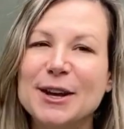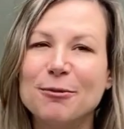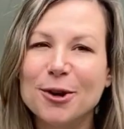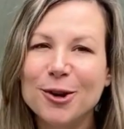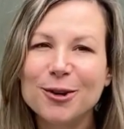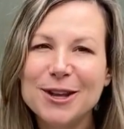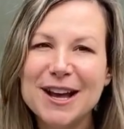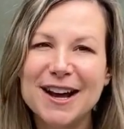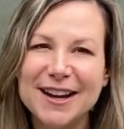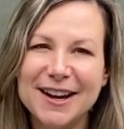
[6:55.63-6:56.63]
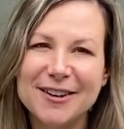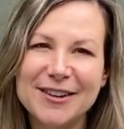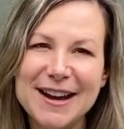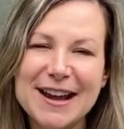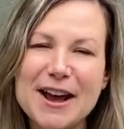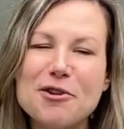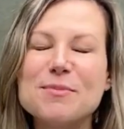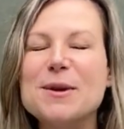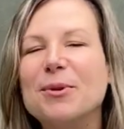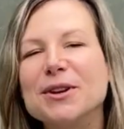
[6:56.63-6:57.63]
We're early on in it right now.
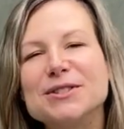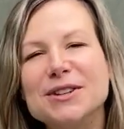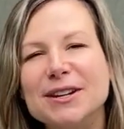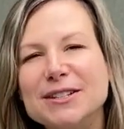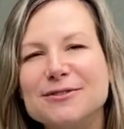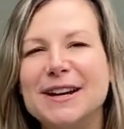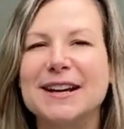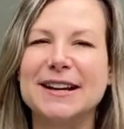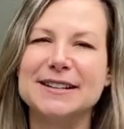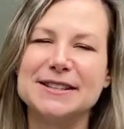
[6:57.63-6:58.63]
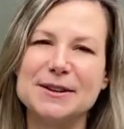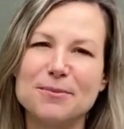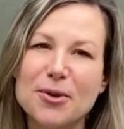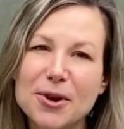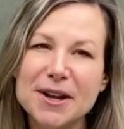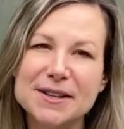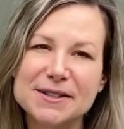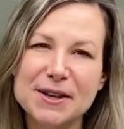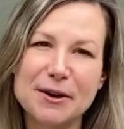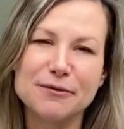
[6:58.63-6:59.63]
People are starting to recognize the importance
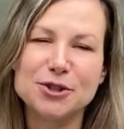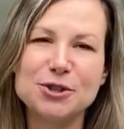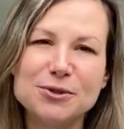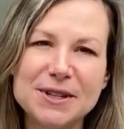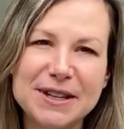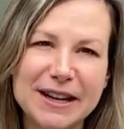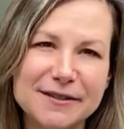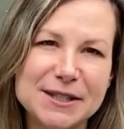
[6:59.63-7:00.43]
of choosing native